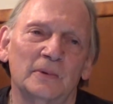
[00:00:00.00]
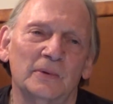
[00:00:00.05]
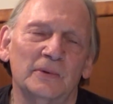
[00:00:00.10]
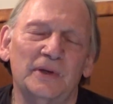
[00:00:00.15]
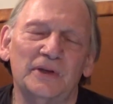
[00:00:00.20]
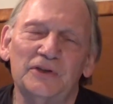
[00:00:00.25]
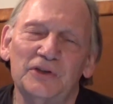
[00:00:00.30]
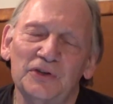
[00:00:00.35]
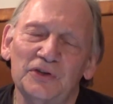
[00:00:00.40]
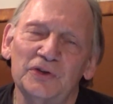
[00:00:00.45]

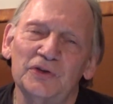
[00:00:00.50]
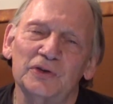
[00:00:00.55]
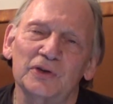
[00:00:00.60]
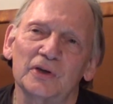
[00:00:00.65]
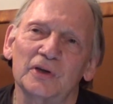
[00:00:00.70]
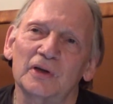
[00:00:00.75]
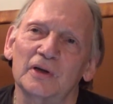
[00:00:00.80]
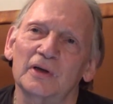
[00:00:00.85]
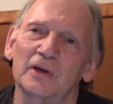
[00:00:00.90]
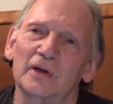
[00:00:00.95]
this is
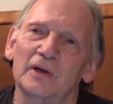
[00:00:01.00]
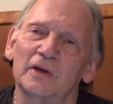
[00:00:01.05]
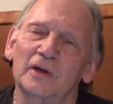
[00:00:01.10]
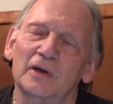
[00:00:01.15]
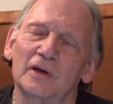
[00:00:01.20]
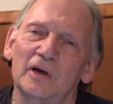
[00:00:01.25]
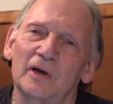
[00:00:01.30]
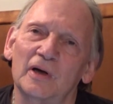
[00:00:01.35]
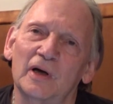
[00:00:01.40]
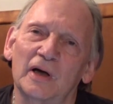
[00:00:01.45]

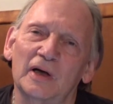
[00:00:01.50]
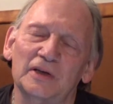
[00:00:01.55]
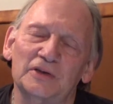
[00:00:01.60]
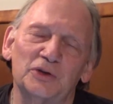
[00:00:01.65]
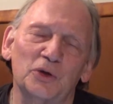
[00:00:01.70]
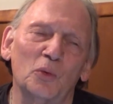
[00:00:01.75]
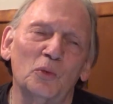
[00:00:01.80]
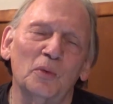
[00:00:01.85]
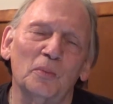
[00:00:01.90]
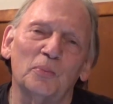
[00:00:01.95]
it's
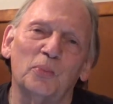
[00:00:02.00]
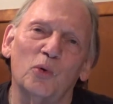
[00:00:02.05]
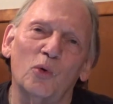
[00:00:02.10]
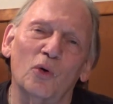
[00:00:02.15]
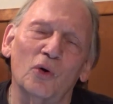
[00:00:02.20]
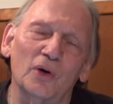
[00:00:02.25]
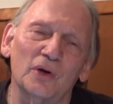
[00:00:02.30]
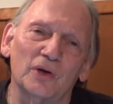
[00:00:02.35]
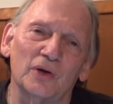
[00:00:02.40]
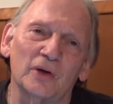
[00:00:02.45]
so
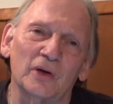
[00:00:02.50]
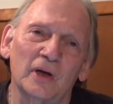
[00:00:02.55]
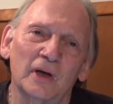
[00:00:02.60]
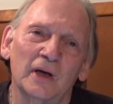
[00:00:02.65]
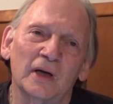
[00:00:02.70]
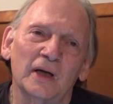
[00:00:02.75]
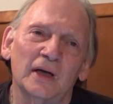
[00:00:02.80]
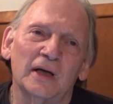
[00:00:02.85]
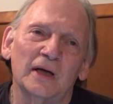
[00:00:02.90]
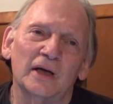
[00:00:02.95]
important.
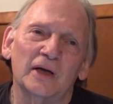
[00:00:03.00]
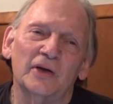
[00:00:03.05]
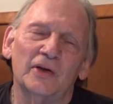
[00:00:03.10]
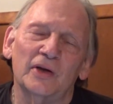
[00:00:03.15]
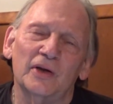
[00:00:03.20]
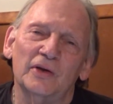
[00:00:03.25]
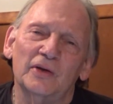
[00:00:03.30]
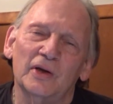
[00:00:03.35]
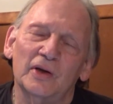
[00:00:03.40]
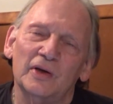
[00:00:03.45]

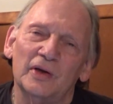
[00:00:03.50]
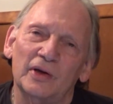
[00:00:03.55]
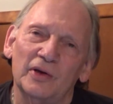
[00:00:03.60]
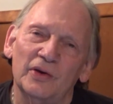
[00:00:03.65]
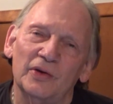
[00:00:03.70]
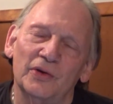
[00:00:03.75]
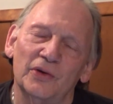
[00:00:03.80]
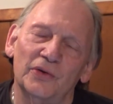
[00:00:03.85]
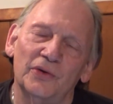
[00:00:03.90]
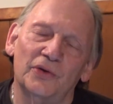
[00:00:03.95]

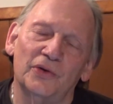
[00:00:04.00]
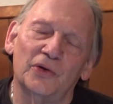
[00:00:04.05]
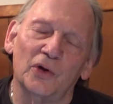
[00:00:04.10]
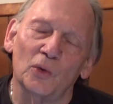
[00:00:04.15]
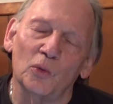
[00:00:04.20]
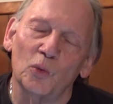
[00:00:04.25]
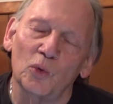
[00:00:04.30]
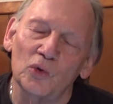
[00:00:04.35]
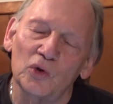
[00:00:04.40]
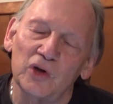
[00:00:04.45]
The
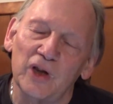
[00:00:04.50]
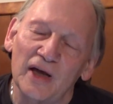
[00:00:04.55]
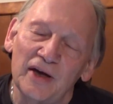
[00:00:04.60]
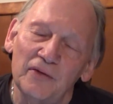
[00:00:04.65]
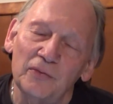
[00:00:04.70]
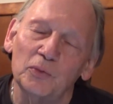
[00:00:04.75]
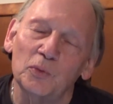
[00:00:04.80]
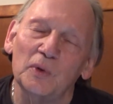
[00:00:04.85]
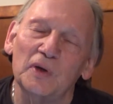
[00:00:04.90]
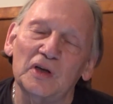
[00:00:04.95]

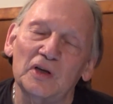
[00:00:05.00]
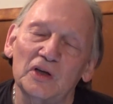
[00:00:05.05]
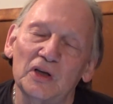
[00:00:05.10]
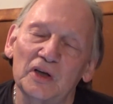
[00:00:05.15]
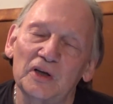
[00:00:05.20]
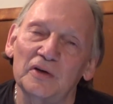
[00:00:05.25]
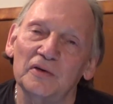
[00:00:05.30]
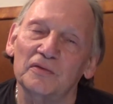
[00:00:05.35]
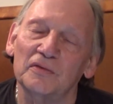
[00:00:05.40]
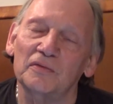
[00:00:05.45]
life we
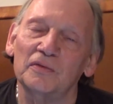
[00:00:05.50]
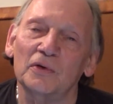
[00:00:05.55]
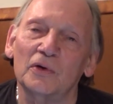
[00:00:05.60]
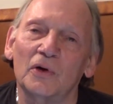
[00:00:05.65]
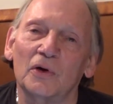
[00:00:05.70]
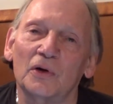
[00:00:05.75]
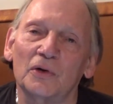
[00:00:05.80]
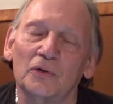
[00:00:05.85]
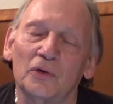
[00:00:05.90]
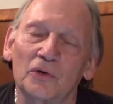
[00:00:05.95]
live
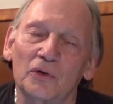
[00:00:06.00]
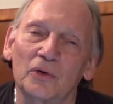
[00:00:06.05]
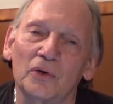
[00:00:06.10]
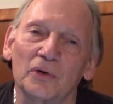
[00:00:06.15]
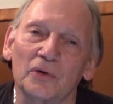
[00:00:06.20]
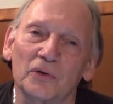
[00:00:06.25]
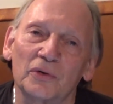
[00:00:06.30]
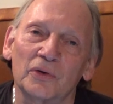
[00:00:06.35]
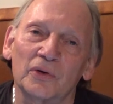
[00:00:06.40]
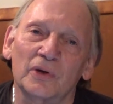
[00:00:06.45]
on
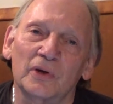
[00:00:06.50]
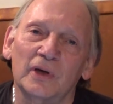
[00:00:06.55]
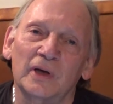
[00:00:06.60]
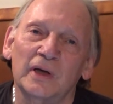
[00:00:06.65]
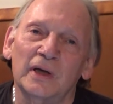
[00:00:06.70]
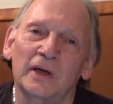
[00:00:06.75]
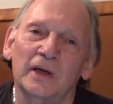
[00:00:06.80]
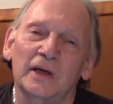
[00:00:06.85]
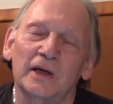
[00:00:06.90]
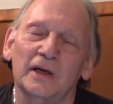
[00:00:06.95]
earth
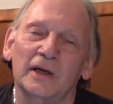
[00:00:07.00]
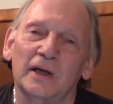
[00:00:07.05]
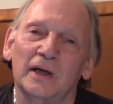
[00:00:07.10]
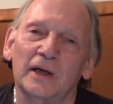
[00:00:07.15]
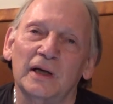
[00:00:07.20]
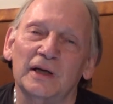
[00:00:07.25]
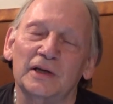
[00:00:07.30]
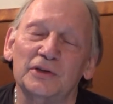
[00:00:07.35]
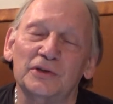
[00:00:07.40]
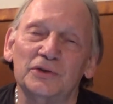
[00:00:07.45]

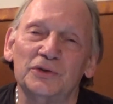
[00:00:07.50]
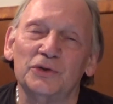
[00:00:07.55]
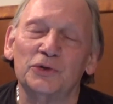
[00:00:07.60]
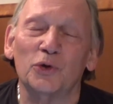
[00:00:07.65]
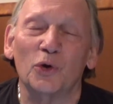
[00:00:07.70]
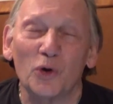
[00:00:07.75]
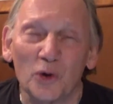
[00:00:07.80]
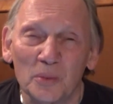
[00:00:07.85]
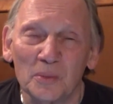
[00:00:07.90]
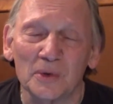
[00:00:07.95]
is
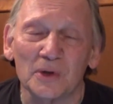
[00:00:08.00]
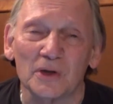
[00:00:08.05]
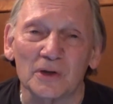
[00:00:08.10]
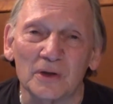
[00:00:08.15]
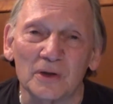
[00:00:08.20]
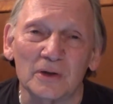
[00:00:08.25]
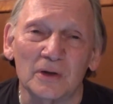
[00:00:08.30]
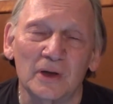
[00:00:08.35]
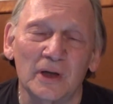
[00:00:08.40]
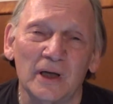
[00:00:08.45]

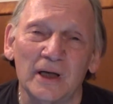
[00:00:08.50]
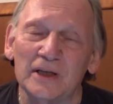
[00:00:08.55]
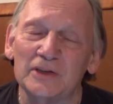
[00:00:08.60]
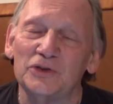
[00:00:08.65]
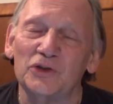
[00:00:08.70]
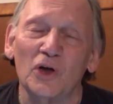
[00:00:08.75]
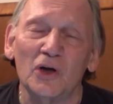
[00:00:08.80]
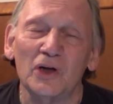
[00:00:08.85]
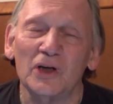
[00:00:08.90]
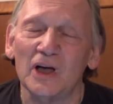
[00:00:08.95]
terminal.
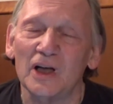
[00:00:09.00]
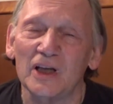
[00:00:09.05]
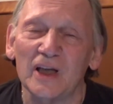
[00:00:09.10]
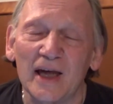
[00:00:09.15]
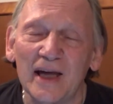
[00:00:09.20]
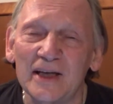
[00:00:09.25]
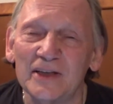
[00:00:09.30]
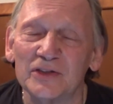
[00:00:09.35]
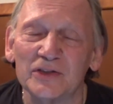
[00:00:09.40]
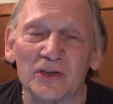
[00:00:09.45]
It's not going to
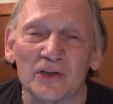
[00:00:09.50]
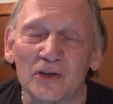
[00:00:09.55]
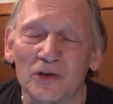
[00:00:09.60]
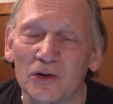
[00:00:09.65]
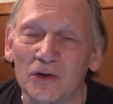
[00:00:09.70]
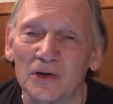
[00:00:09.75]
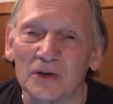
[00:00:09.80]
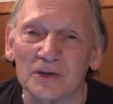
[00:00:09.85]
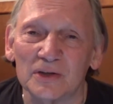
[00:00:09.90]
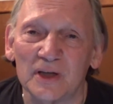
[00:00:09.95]
last a
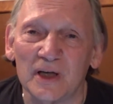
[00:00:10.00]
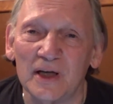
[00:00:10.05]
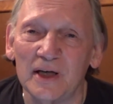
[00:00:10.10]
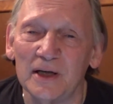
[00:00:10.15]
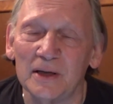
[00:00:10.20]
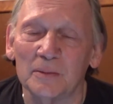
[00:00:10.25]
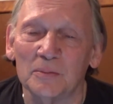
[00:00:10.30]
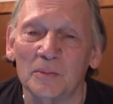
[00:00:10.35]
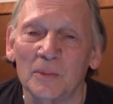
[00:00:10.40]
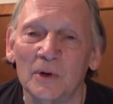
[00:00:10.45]
long
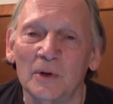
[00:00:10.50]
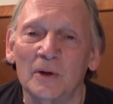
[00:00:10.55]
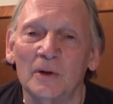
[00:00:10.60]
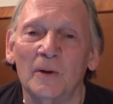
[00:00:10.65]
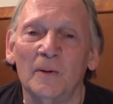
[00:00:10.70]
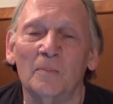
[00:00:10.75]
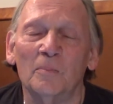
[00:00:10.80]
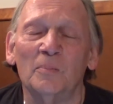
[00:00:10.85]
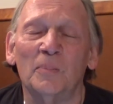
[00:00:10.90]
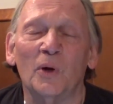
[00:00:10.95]
time,
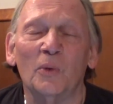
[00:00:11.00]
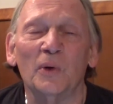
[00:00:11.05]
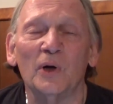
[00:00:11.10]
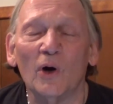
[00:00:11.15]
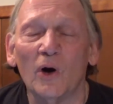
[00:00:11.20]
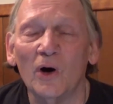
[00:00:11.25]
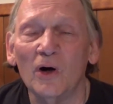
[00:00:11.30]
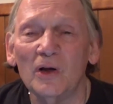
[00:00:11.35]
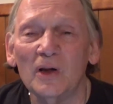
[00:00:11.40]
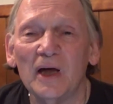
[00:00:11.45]
but we
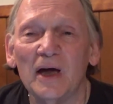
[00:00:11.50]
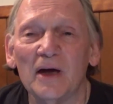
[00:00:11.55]
all